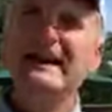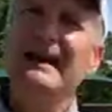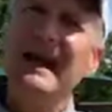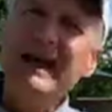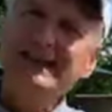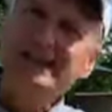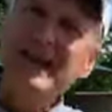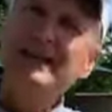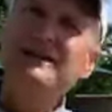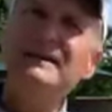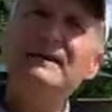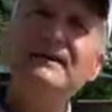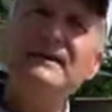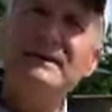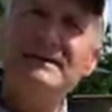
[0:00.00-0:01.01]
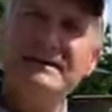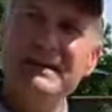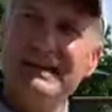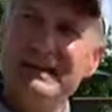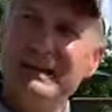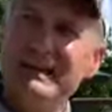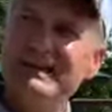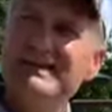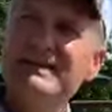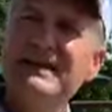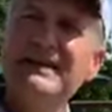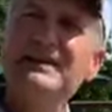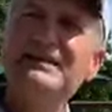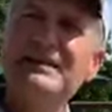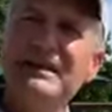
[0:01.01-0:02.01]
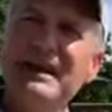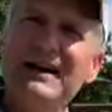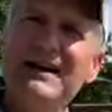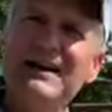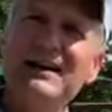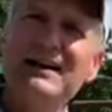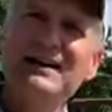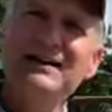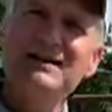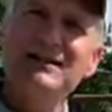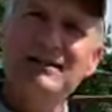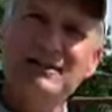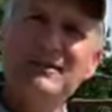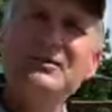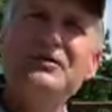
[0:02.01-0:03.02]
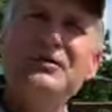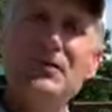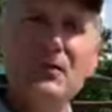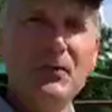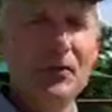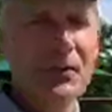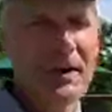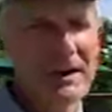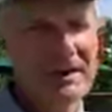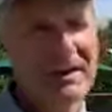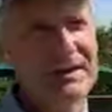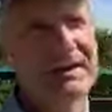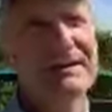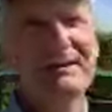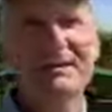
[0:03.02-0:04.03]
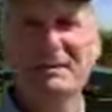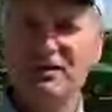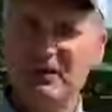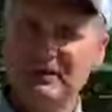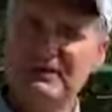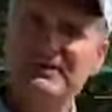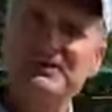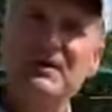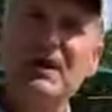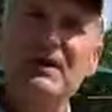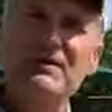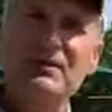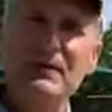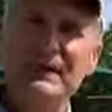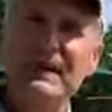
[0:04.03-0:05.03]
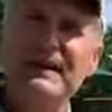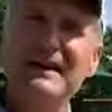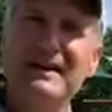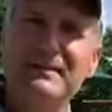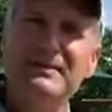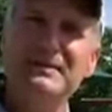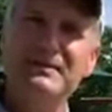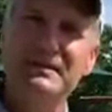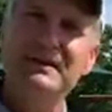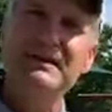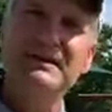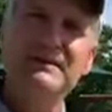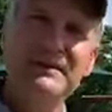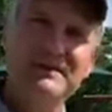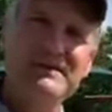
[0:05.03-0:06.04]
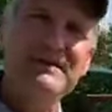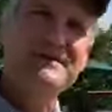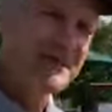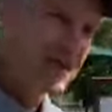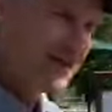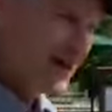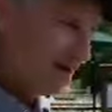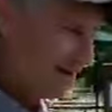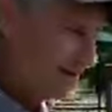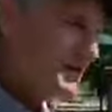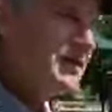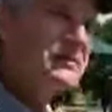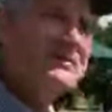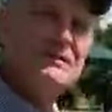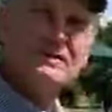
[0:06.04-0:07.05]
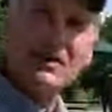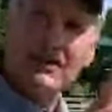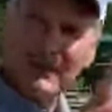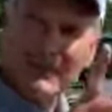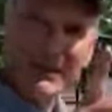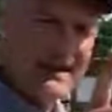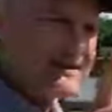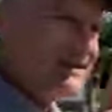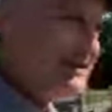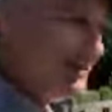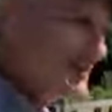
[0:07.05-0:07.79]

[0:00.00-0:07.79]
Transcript: and it has activities that kids can uh, do with the children's garden when they come to it and visit. So don't forget